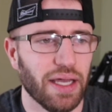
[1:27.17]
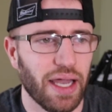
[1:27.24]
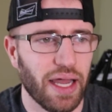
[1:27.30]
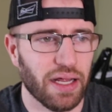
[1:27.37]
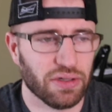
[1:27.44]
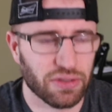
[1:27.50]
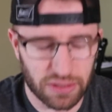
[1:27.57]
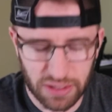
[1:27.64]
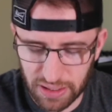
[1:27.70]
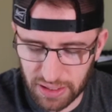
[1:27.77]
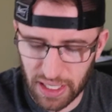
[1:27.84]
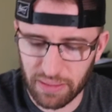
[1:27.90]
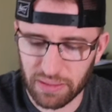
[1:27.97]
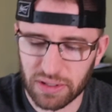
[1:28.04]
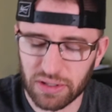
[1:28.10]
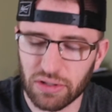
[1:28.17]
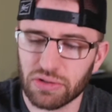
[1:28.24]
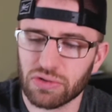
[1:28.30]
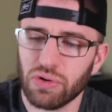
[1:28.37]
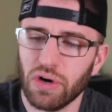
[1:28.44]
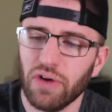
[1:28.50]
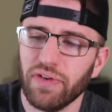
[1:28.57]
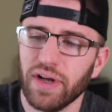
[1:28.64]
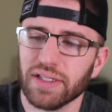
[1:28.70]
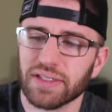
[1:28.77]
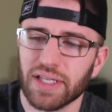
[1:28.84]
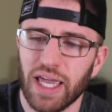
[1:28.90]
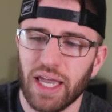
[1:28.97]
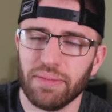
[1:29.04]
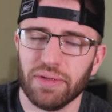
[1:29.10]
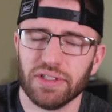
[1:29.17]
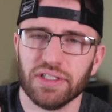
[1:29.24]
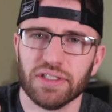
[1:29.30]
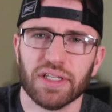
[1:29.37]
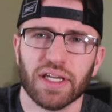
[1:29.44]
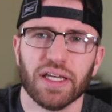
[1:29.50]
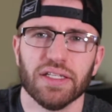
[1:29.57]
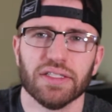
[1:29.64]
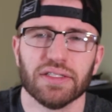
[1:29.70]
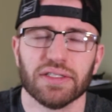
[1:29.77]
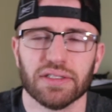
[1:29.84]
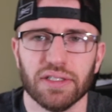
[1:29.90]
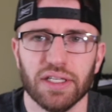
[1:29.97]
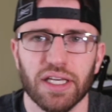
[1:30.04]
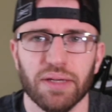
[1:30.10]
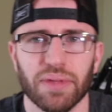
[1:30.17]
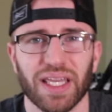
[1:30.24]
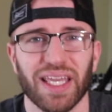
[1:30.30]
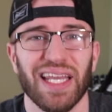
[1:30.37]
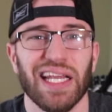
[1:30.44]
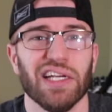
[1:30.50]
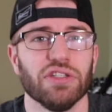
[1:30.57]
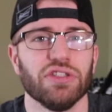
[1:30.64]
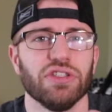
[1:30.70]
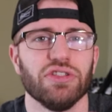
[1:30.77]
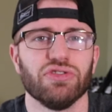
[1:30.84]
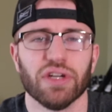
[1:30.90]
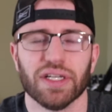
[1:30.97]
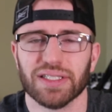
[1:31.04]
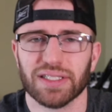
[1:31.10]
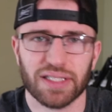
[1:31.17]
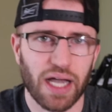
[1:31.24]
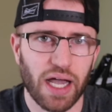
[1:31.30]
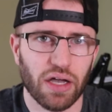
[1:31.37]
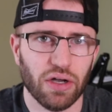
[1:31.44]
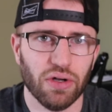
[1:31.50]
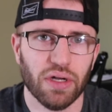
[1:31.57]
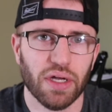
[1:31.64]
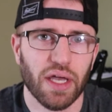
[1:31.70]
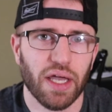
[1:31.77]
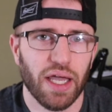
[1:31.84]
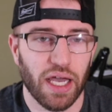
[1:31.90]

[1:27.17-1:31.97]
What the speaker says: And it looks the same. It's still a 12-ounce can, but just like in a slim, like, energy drink style.